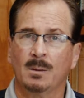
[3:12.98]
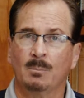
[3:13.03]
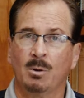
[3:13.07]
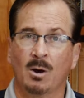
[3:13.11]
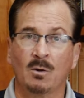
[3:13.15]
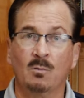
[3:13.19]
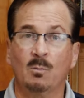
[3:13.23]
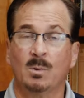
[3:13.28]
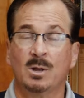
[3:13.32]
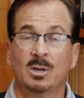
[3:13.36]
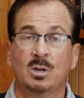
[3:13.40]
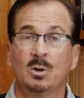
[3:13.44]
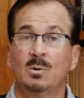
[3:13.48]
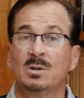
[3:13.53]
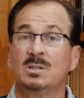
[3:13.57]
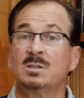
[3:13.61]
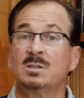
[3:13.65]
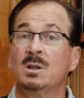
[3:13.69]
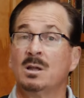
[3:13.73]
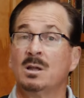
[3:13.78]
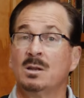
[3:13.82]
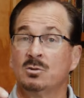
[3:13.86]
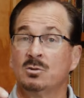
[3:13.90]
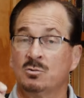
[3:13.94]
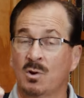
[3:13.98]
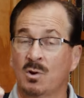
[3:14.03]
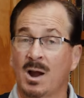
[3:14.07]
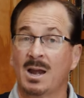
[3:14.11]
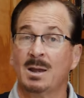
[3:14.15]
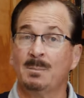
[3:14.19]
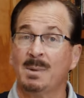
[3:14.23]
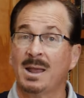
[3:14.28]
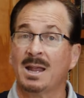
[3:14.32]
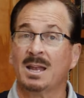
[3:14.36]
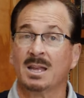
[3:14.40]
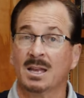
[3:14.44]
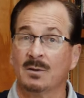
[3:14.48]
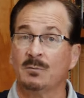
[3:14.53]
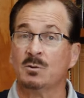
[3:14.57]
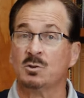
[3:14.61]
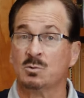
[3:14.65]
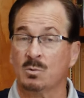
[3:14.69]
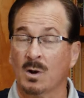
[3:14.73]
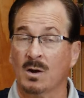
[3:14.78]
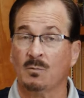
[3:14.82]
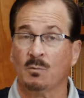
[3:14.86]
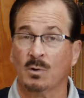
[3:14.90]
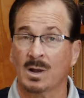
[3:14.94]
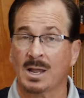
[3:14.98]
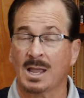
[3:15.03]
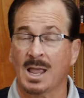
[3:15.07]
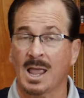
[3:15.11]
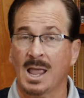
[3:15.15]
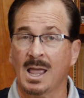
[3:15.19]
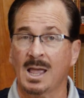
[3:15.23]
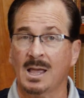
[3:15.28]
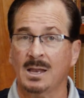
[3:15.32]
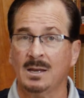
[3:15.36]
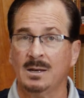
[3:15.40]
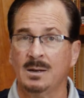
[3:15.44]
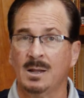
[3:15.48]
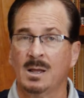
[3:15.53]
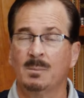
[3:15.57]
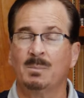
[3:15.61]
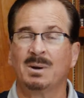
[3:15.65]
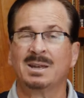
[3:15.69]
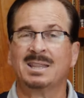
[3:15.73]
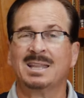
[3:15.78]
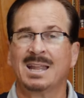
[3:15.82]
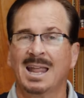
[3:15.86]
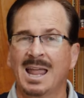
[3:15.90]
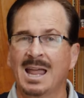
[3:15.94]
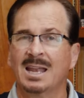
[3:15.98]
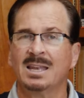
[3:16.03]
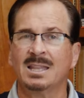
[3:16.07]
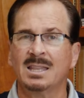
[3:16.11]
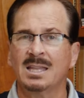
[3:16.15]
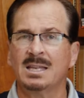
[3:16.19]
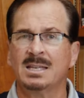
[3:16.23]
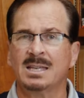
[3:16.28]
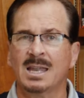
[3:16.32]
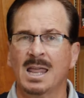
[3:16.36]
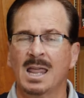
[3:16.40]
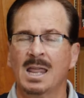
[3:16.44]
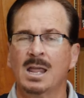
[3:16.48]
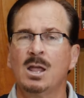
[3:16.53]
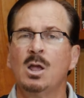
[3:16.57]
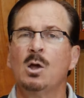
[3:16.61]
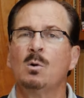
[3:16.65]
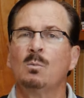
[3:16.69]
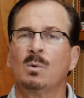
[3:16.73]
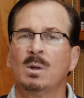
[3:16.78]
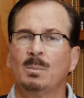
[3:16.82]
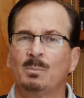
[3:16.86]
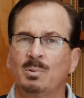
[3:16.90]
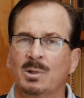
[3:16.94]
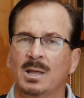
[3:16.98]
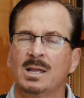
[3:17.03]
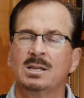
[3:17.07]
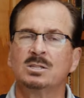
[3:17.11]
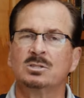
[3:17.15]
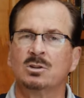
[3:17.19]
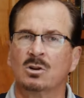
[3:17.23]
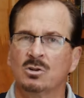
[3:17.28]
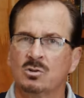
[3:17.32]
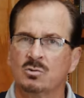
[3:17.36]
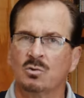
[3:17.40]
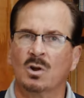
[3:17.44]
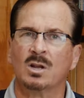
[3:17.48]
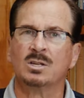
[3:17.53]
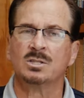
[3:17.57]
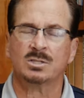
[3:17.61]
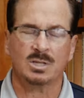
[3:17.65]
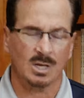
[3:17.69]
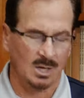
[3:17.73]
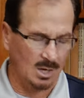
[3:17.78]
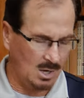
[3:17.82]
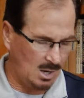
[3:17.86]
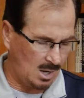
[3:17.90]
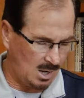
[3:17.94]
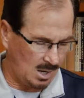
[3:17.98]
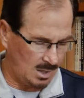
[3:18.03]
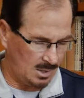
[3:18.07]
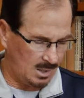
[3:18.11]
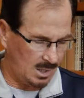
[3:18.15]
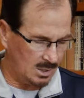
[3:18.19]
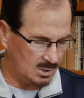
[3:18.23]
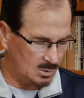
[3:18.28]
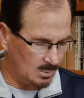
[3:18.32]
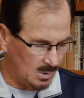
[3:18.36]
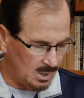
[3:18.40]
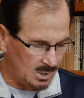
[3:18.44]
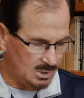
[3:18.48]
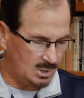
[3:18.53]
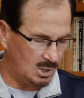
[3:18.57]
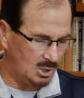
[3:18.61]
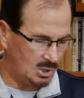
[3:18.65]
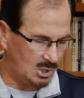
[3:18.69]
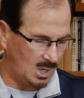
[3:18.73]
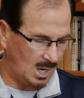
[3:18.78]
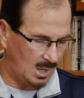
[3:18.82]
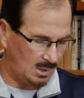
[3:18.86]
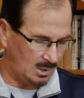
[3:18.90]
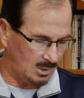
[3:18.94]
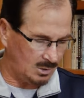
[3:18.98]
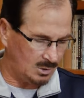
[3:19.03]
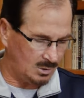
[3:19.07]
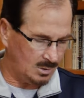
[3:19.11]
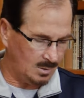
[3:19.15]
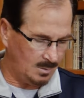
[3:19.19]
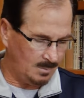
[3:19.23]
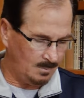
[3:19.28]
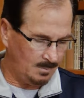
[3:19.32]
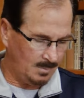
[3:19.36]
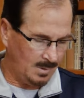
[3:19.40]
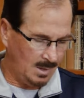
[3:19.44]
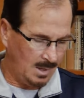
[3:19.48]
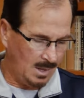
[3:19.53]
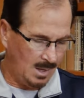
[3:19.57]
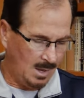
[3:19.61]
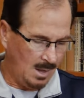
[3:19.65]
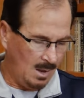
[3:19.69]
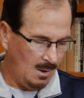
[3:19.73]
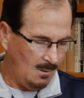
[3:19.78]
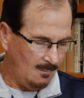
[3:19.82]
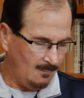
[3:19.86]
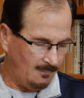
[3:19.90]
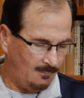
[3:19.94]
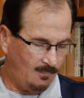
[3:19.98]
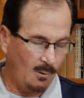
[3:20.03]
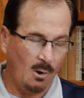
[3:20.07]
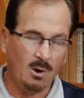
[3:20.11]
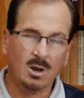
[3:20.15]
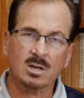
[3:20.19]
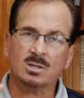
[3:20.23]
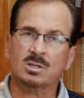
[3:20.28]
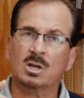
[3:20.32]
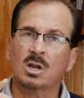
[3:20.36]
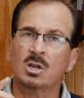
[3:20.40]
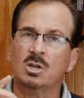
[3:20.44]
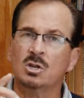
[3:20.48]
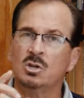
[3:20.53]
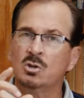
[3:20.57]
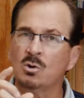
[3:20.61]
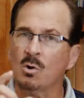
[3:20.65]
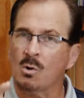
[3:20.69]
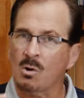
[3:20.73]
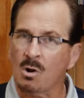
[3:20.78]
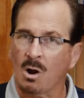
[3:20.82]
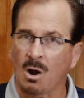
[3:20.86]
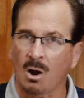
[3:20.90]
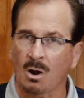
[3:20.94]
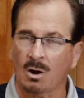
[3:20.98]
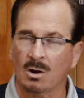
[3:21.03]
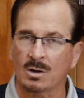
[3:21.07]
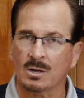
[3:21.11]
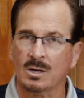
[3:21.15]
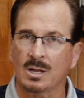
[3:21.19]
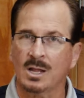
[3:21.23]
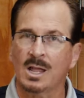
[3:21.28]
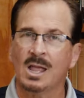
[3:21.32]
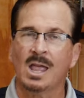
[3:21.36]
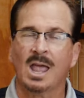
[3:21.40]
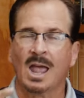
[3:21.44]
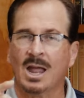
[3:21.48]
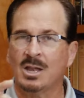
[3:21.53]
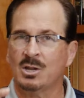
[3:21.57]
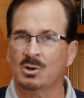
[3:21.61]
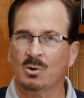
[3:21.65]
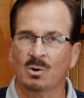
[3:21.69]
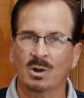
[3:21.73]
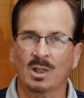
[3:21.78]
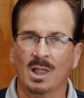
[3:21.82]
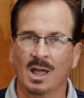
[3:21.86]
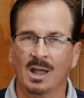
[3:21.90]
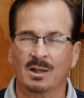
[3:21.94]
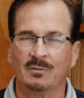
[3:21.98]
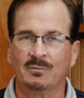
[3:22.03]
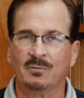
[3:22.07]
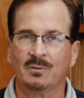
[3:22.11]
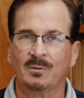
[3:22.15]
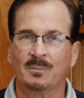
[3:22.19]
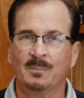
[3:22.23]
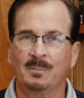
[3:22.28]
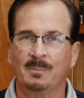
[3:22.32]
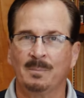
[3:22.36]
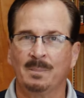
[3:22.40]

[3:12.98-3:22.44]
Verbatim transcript: Part of what we do is try to make a difference wherever we can, but at the end of the day, we place our trust in God. And so here's the challenge focus on your heart and your life.